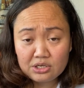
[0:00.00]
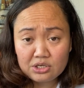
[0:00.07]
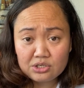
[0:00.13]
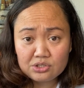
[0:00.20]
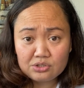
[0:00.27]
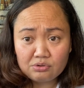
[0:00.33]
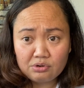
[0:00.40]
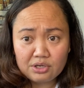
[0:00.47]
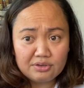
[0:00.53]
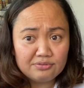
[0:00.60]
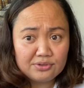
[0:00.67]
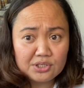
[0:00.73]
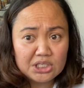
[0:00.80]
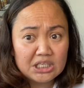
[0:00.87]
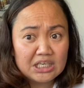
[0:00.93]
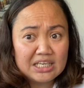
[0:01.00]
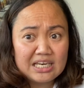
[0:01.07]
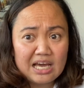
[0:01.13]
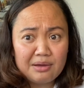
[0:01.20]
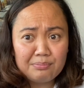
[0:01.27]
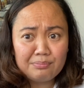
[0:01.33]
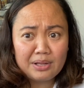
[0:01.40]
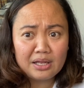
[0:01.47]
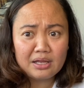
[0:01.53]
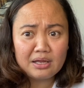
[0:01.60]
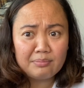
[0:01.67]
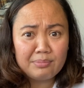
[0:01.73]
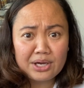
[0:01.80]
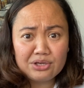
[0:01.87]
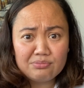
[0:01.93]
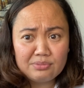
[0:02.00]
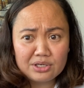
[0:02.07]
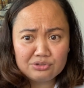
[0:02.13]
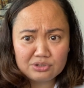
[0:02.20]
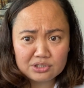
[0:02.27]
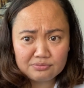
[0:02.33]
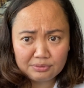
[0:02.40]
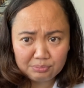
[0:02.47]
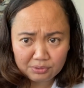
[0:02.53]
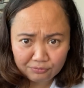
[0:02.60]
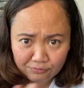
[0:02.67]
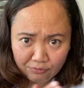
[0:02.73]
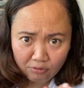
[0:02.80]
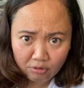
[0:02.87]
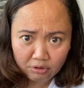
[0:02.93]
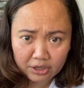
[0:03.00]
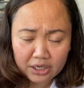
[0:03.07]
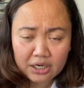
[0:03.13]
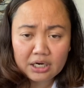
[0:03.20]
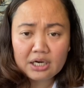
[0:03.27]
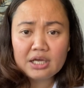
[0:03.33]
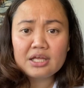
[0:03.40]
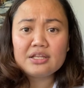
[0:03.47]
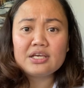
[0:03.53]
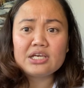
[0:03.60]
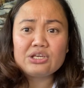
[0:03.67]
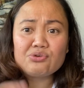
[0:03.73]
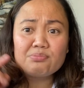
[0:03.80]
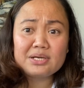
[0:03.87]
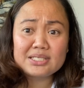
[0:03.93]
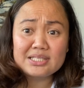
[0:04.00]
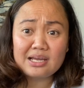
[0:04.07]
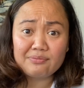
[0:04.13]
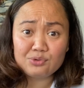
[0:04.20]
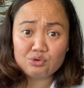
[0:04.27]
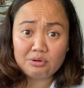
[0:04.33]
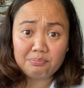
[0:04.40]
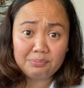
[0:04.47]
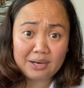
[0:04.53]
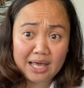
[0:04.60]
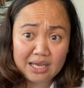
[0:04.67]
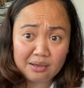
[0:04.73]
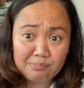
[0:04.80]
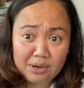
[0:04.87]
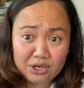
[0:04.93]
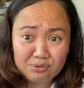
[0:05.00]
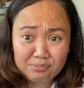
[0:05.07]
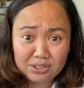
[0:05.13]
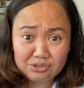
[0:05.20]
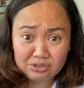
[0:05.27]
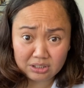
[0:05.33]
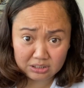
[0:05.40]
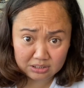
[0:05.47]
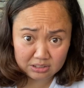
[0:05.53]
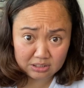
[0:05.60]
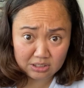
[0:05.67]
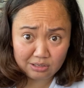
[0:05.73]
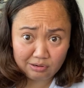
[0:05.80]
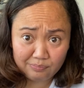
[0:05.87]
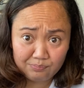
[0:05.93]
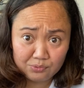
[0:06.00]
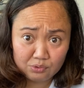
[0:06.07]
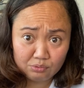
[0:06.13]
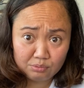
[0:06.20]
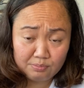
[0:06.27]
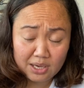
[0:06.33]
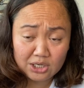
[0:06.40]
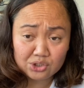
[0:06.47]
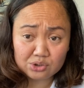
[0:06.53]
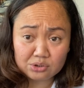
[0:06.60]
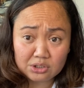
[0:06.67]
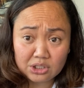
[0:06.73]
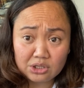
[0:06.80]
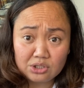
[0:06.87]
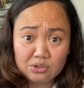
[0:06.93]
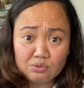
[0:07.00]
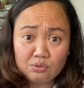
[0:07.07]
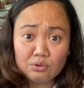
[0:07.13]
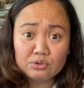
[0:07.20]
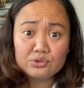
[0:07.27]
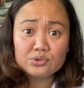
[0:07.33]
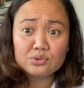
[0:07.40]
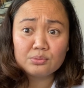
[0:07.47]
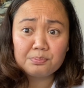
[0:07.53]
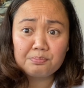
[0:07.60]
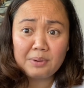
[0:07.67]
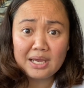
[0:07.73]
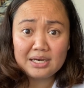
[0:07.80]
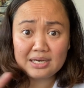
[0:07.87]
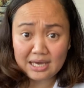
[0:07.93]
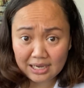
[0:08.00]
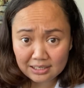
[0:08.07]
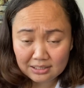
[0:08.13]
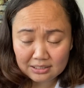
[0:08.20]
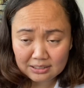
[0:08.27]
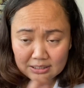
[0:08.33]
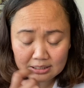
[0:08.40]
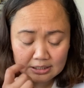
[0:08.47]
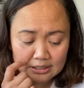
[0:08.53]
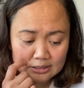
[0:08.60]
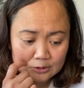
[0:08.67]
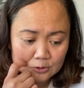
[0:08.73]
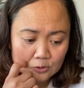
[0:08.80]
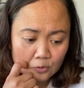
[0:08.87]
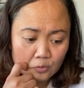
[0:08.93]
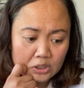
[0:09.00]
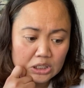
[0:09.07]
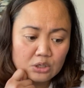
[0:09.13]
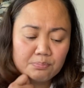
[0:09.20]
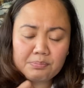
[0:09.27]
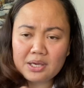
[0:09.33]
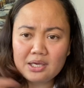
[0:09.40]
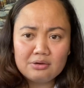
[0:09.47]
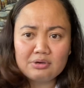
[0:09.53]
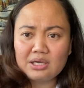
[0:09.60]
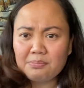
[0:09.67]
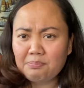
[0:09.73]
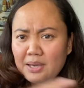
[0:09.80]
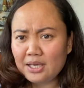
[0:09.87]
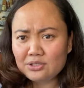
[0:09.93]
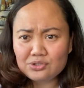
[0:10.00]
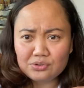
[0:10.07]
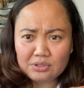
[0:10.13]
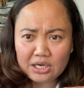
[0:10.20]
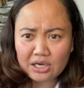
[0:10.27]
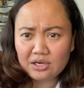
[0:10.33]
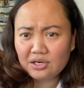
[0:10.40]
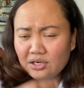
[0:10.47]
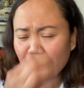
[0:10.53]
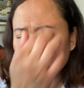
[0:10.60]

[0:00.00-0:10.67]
So if you didn't have biometrics from before, then you must have to apply a biometrics. You have to make sure that you also pay that. So when you pay, you can pay it together.